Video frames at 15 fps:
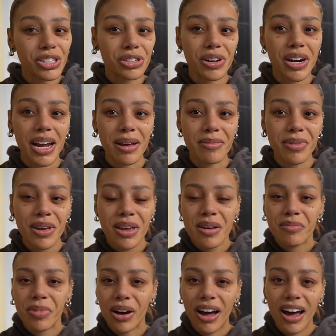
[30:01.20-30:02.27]
a trip,
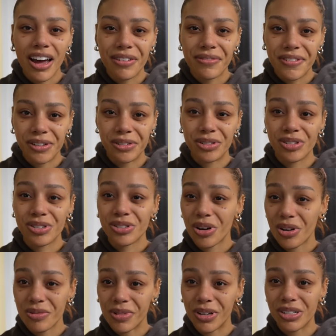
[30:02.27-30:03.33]
but I feel
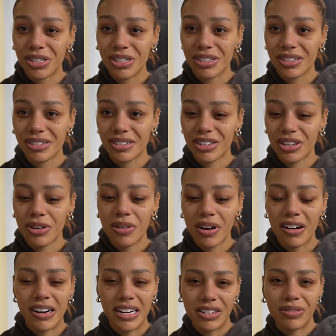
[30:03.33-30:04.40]
so much
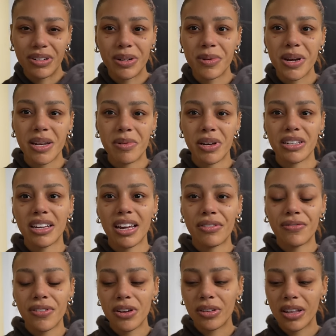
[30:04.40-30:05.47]
cuter and it's really weird because I
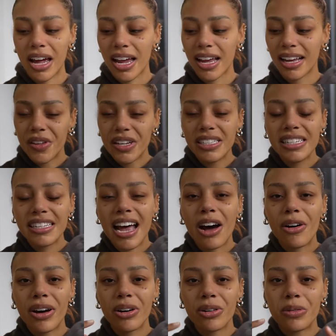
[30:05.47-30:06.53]
feel like this is
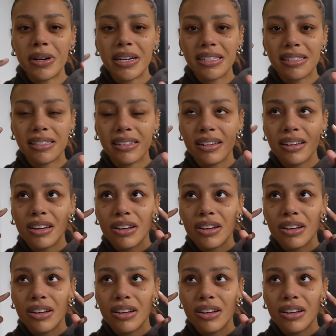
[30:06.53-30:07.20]
how I always